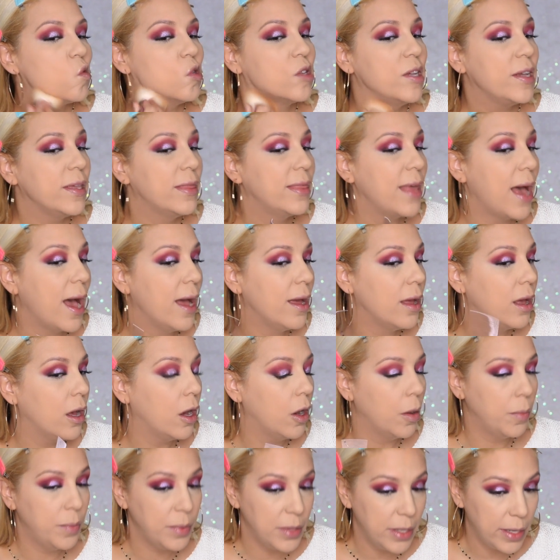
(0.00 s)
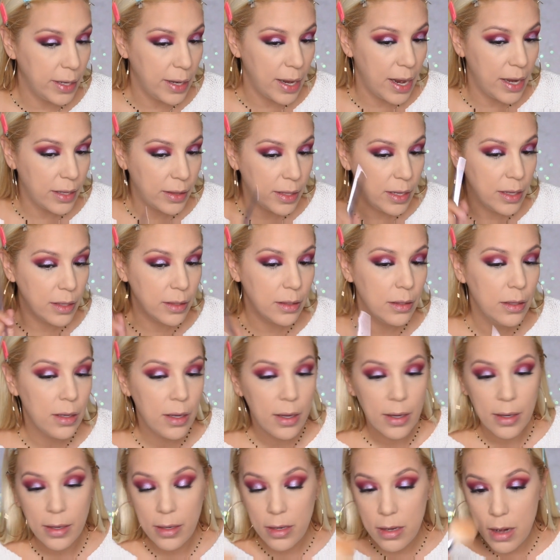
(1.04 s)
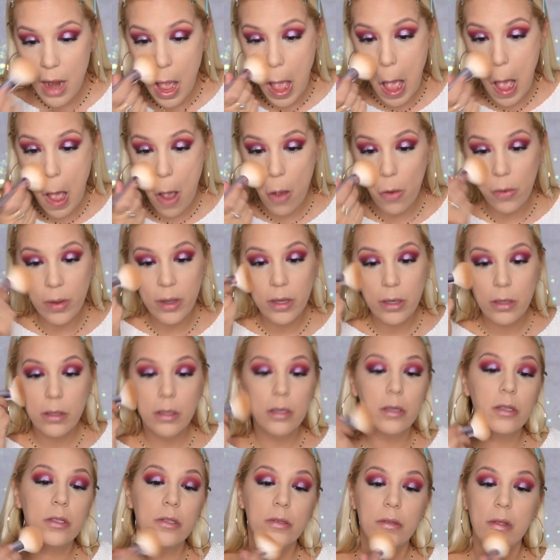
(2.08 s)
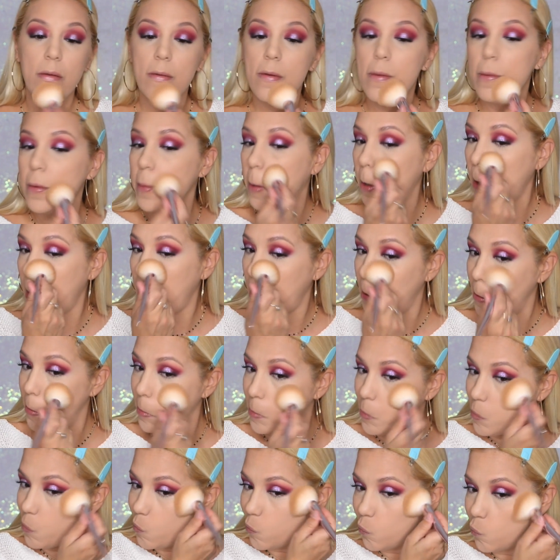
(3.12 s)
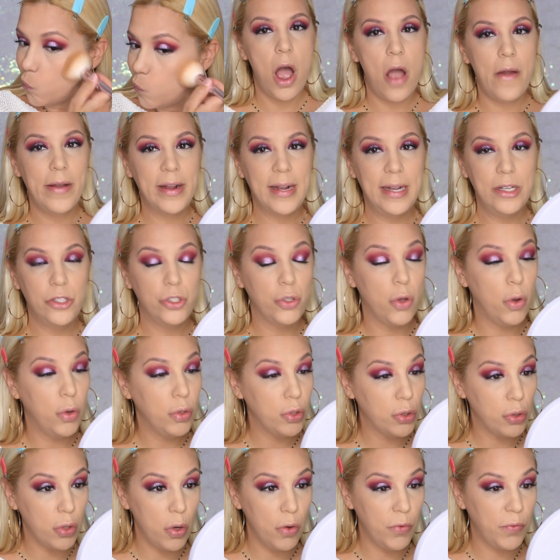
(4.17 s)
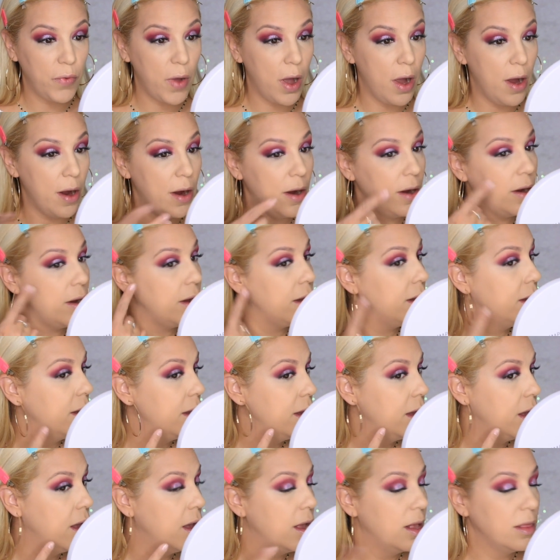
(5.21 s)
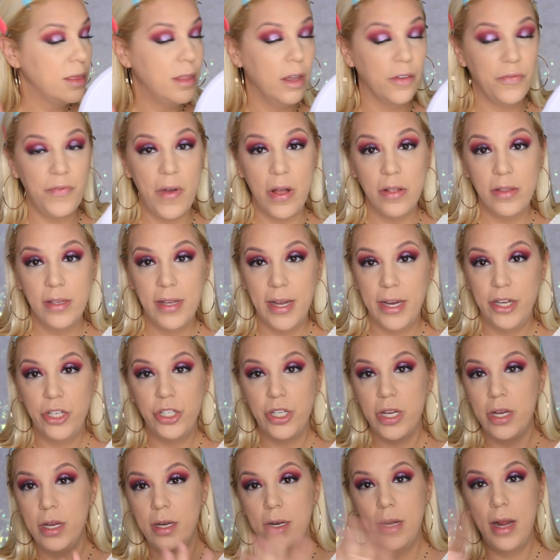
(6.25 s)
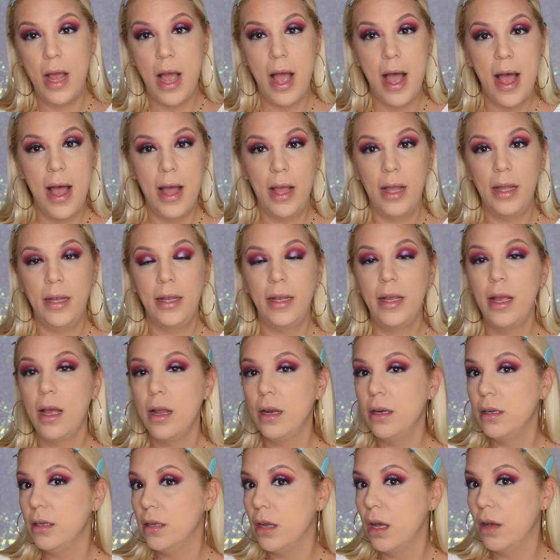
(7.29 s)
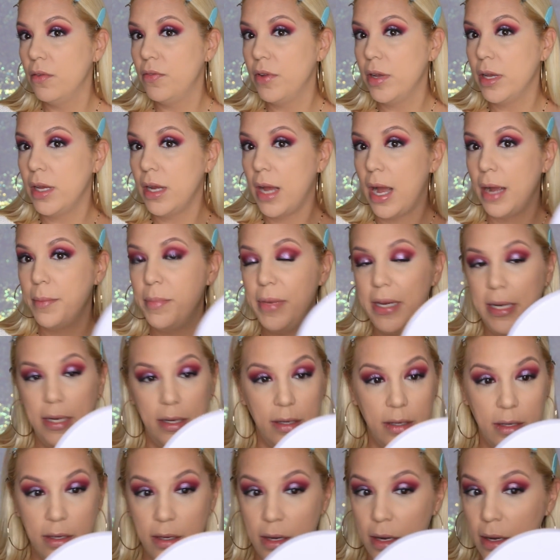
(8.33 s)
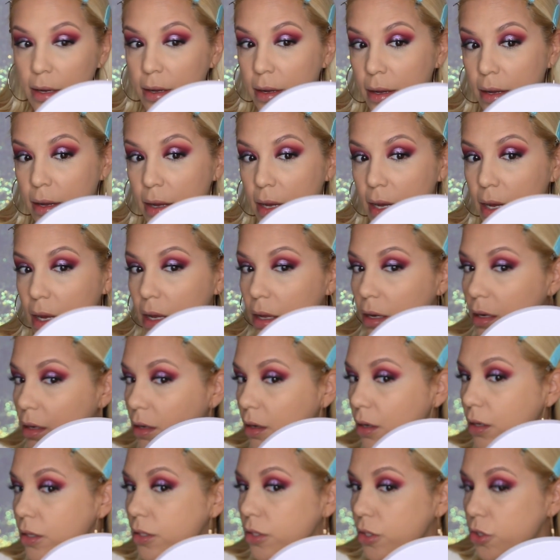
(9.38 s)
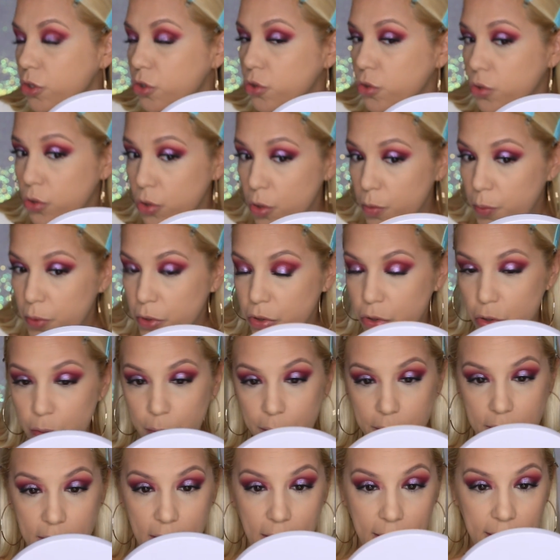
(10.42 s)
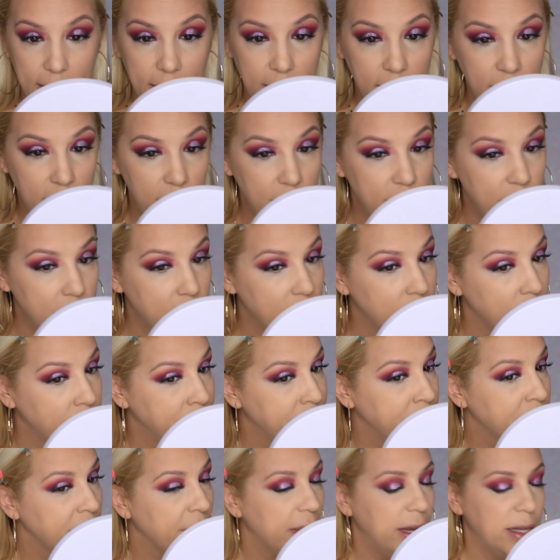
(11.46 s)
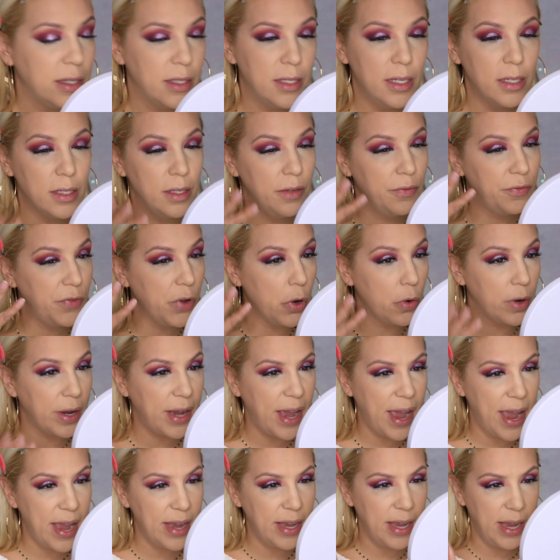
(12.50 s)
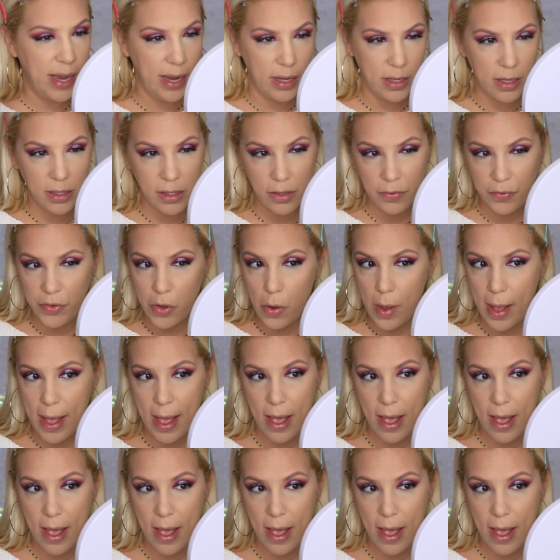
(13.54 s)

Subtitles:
See, that helped it. I think now it looks good. Alright guys, so far the foundation, I love it. I mean, it looks super, super nice. It doesn't feel cakey. It doesn't feel